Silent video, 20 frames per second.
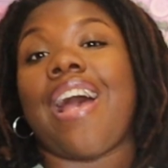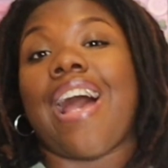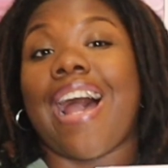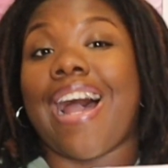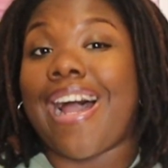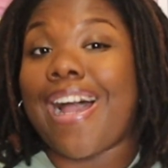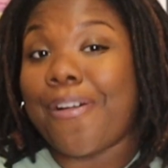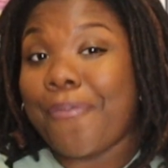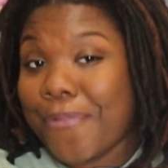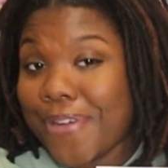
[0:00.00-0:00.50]

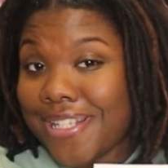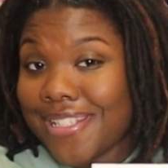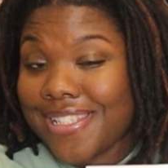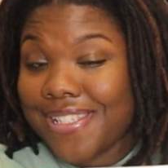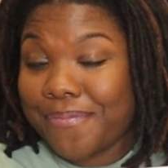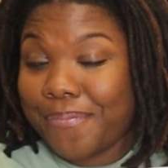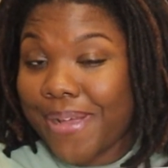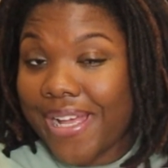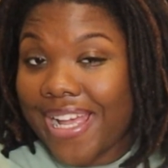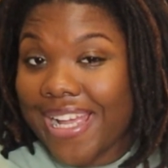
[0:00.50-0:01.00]
I wanted
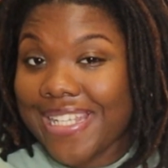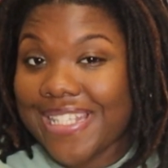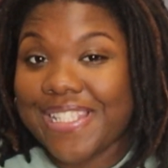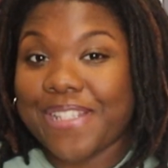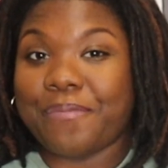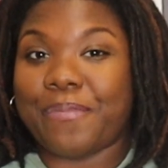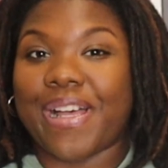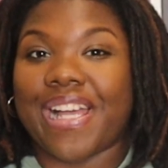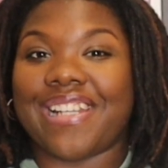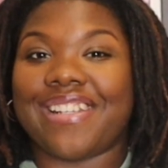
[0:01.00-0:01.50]
to buy
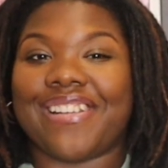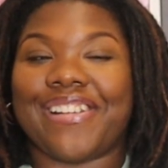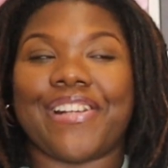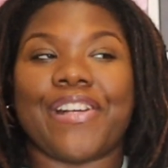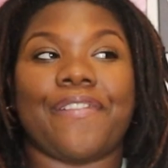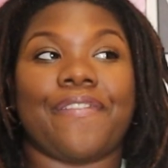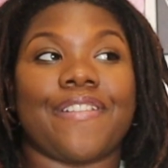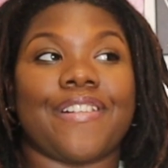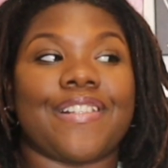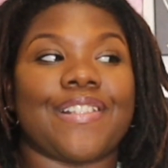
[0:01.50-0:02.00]
some binder
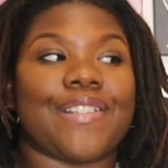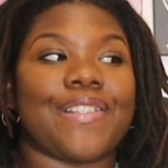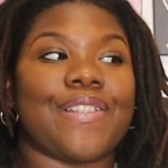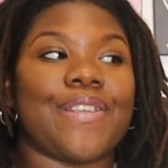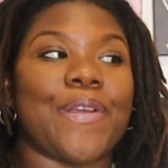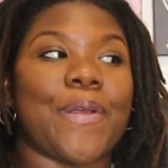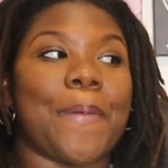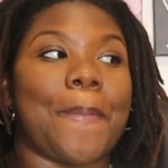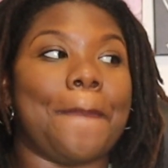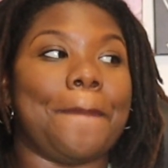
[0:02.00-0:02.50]
covers,
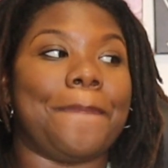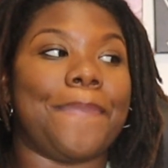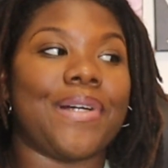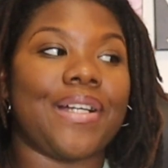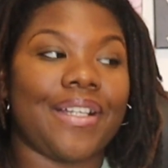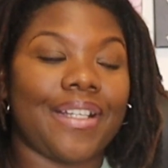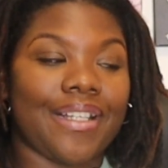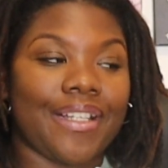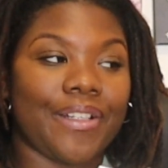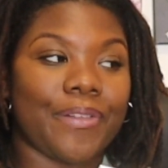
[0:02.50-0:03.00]

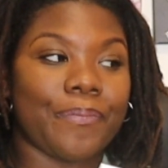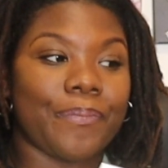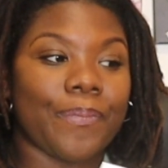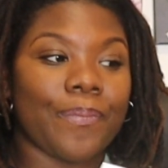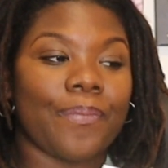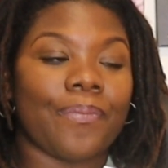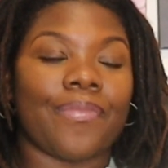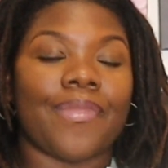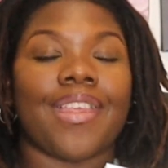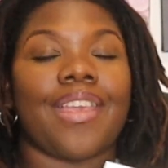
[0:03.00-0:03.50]
but
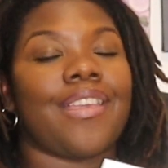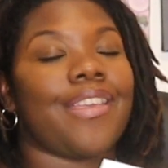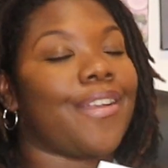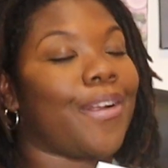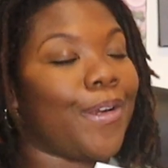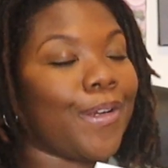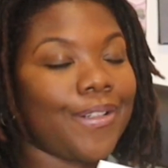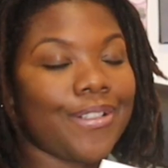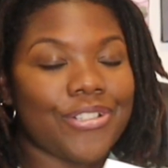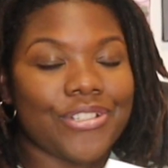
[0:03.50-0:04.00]
your
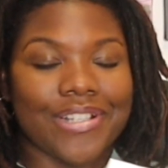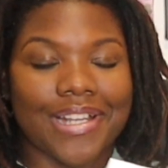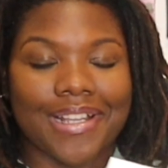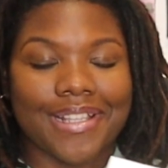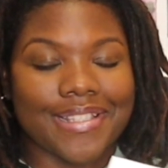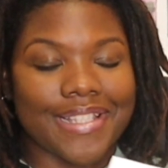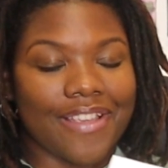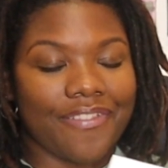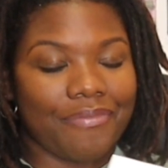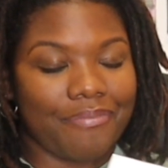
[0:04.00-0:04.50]
girl's trying to
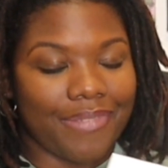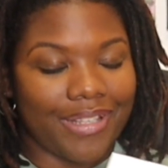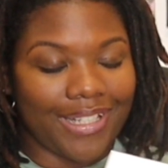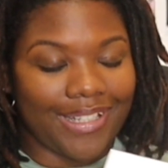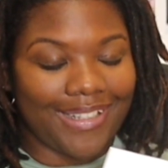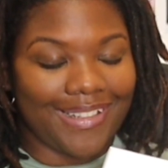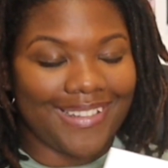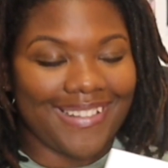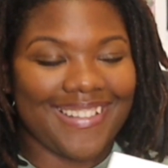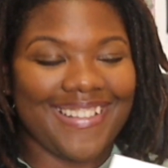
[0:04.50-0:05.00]
save
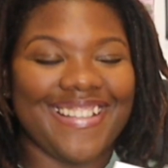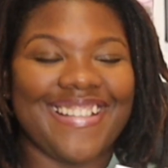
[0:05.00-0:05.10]
money.